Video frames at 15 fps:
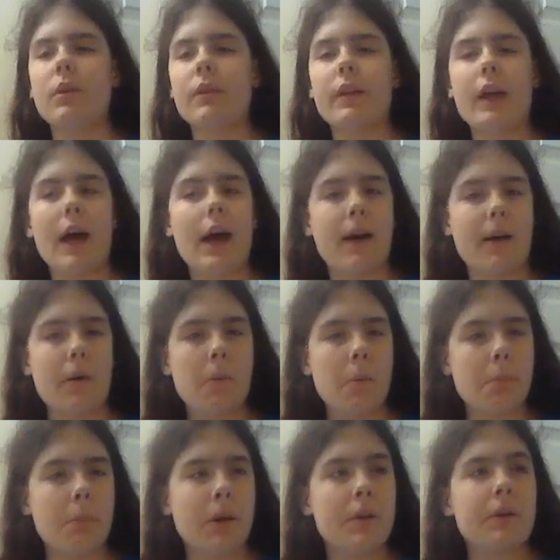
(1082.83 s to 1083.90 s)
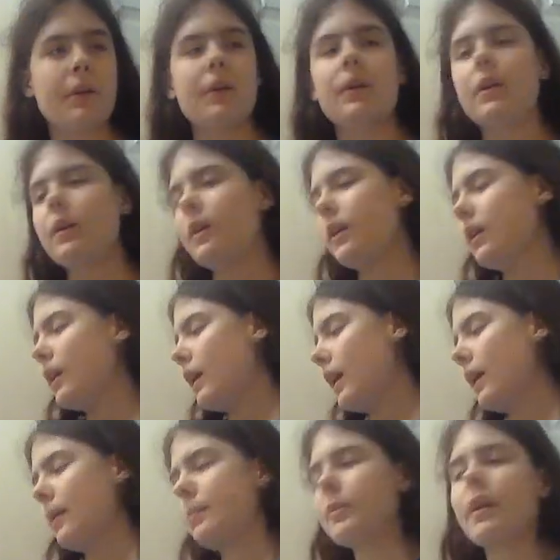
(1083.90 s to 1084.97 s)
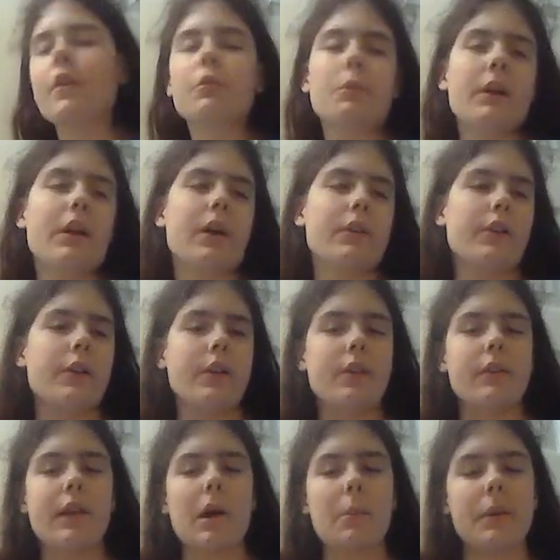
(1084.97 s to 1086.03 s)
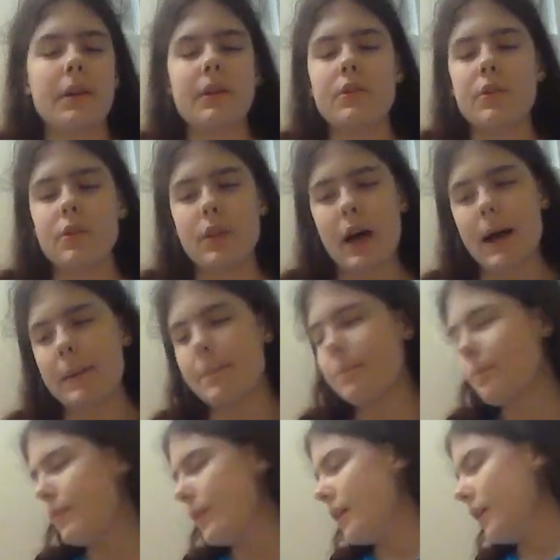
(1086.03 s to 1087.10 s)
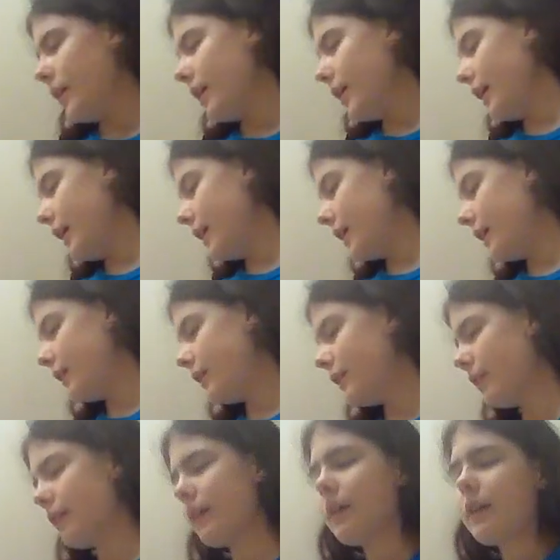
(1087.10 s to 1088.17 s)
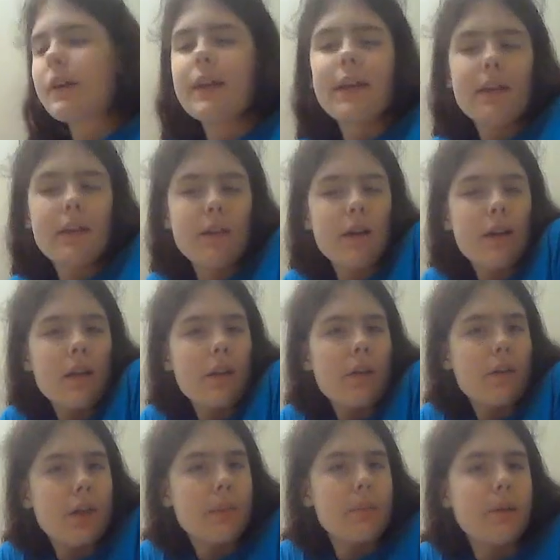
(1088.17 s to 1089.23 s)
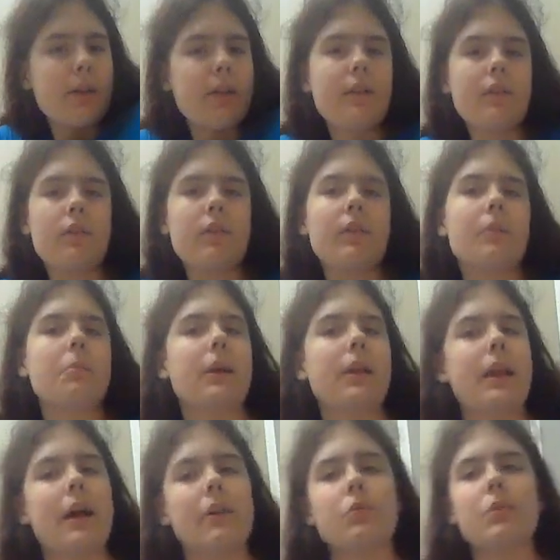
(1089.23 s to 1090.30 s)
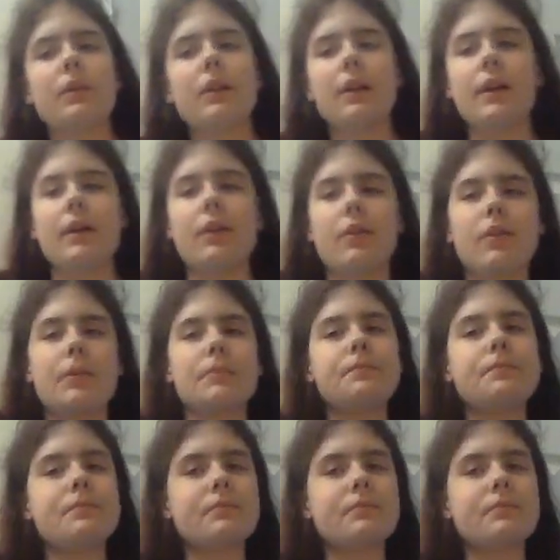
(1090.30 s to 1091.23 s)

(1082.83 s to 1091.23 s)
really help. Plus my doctor didn't tell me to do that. And another tip is, my last one is,